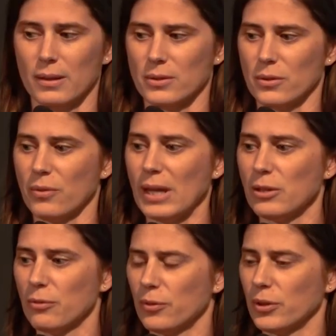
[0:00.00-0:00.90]
So
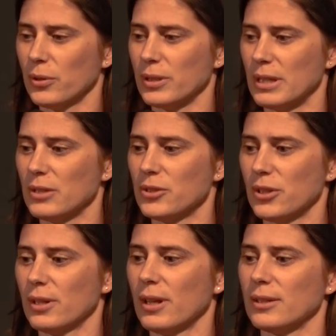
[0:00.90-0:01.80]
thank you for your
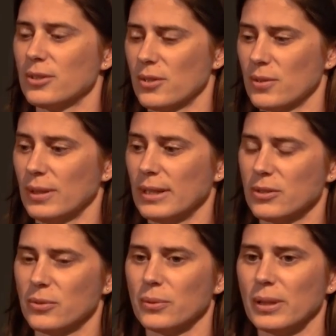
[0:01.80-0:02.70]
attention. I'd also like
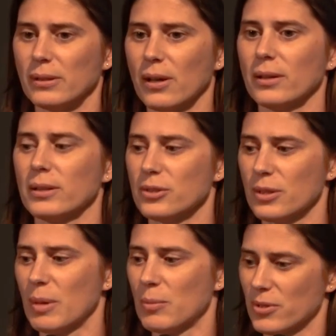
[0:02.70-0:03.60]
to acknowledge
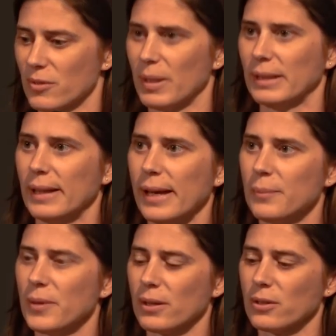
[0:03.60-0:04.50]
the members of my
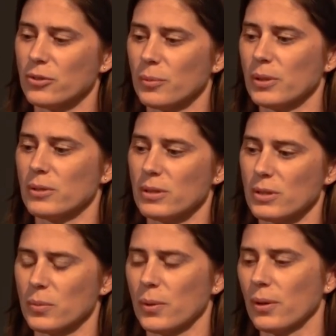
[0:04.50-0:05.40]
lab that contributed to
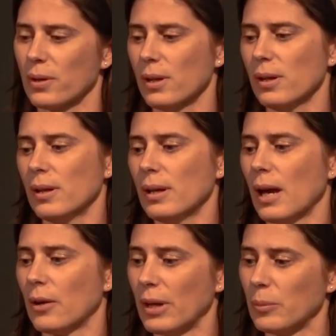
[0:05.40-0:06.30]
this work,
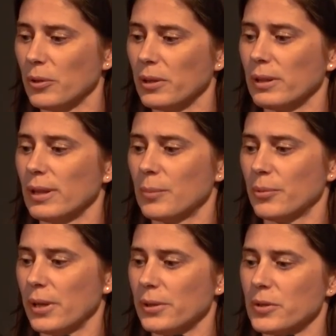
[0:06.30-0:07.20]
our Emory
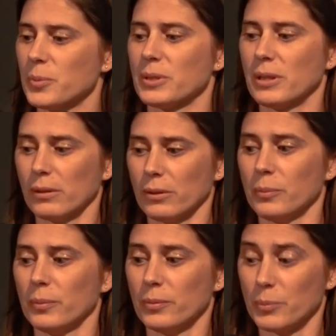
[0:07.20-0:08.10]
collaborators,
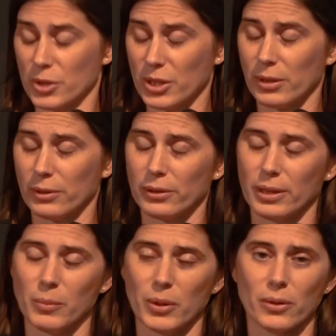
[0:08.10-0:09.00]
particular,
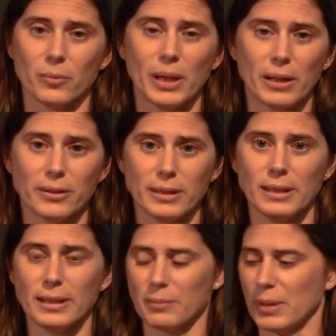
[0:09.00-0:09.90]
particularly Mirko
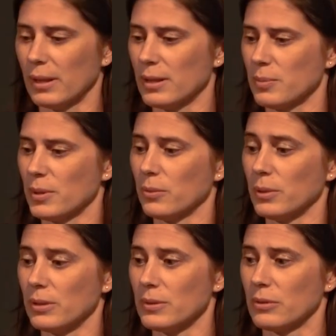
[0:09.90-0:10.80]
Paiardini and my husband
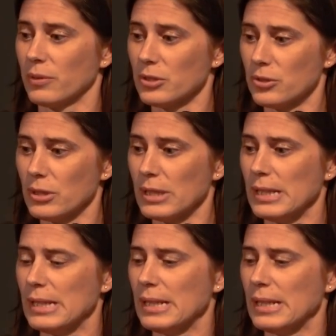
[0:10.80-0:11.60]
Guido Silvestri,